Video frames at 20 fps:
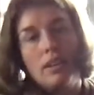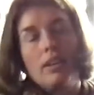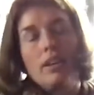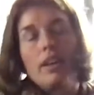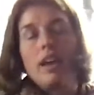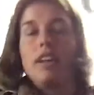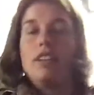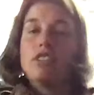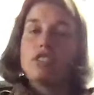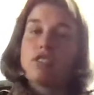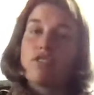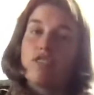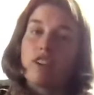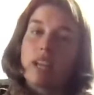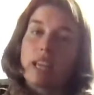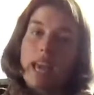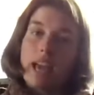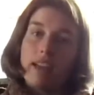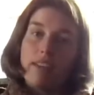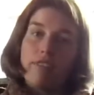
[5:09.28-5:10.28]
And just,
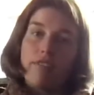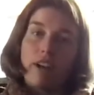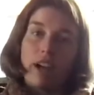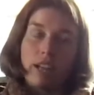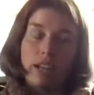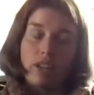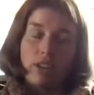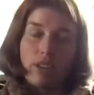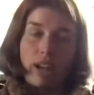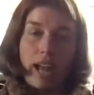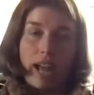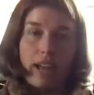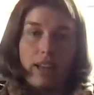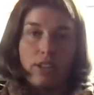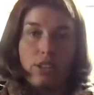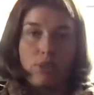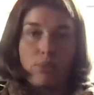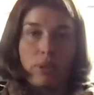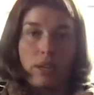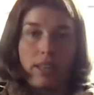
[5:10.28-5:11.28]
again, find your
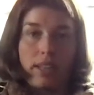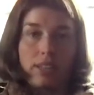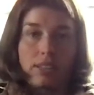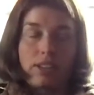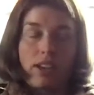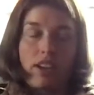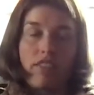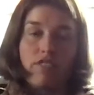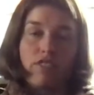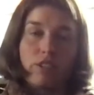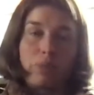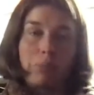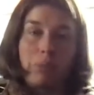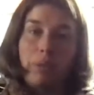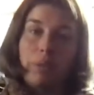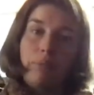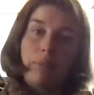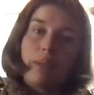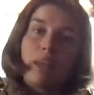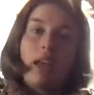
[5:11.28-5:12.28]
edge where that's
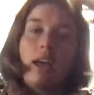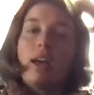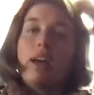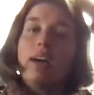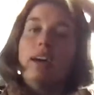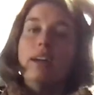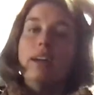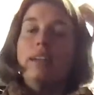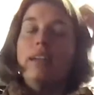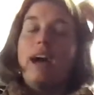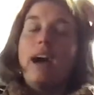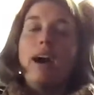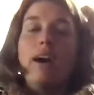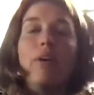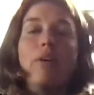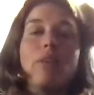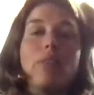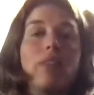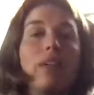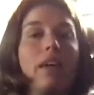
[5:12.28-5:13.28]
comfortable.
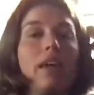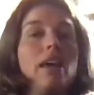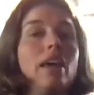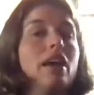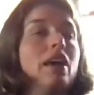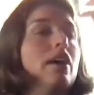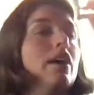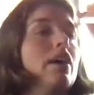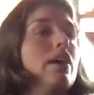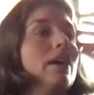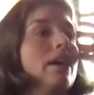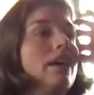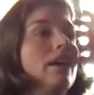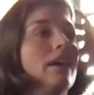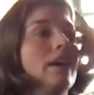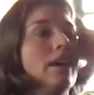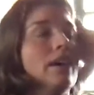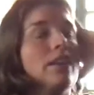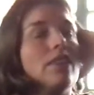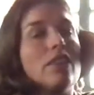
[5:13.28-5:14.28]
Now, the
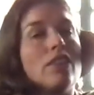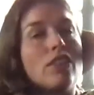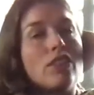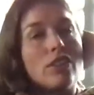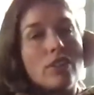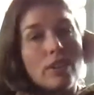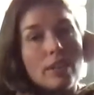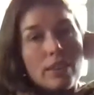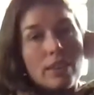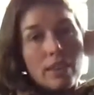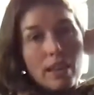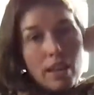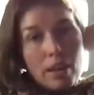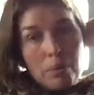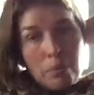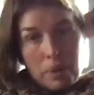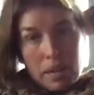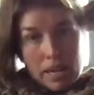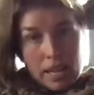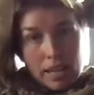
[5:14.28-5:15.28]
third thing
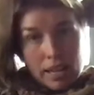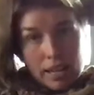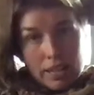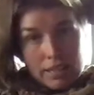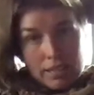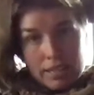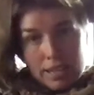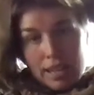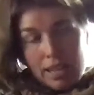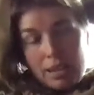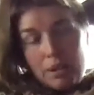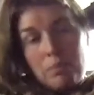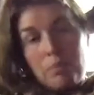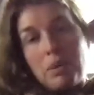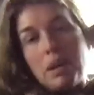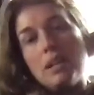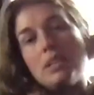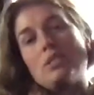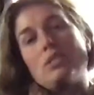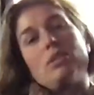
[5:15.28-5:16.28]
we did
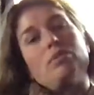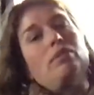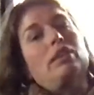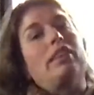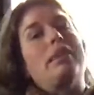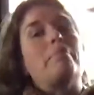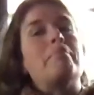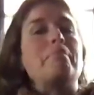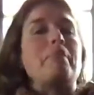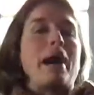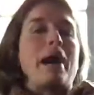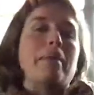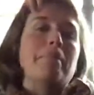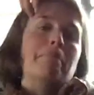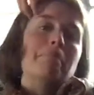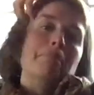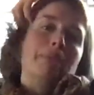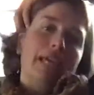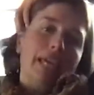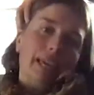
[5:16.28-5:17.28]
was the rhythm
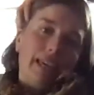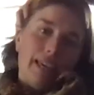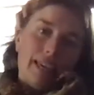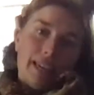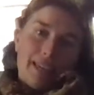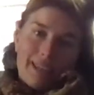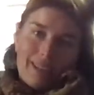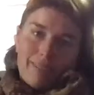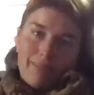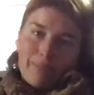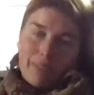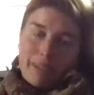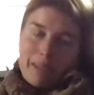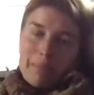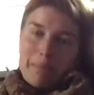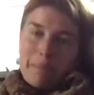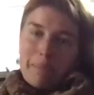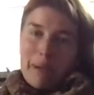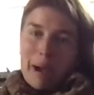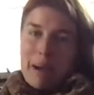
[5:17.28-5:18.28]
Bambi.
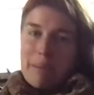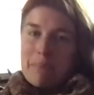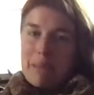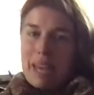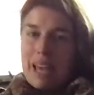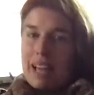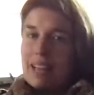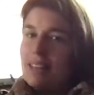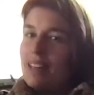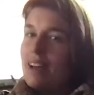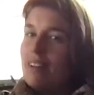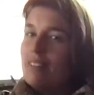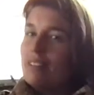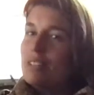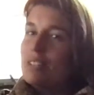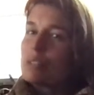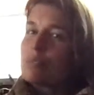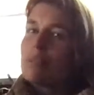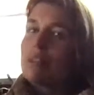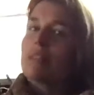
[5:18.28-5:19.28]
Bambi, I love
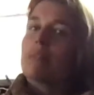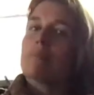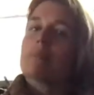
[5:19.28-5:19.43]
this rhythm.